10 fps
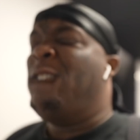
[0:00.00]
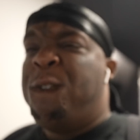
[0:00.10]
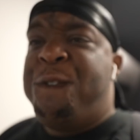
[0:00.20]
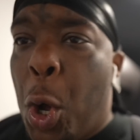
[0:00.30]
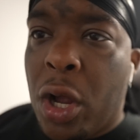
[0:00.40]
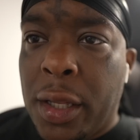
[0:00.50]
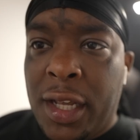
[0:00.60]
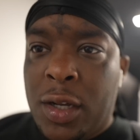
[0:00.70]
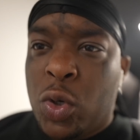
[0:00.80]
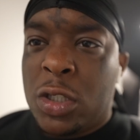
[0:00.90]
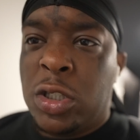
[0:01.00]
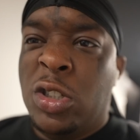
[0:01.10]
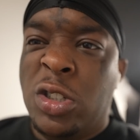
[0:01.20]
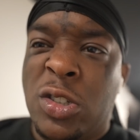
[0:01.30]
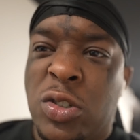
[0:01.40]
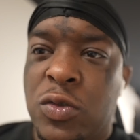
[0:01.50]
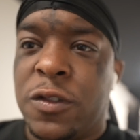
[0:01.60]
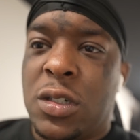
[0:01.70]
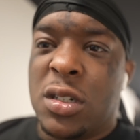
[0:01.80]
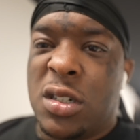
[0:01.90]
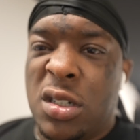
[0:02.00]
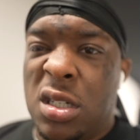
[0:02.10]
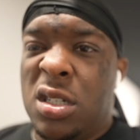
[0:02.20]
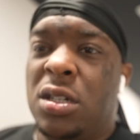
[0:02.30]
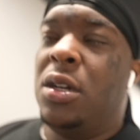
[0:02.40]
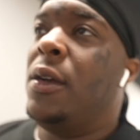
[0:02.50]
Fuck, nigga, where hood you from, cuz?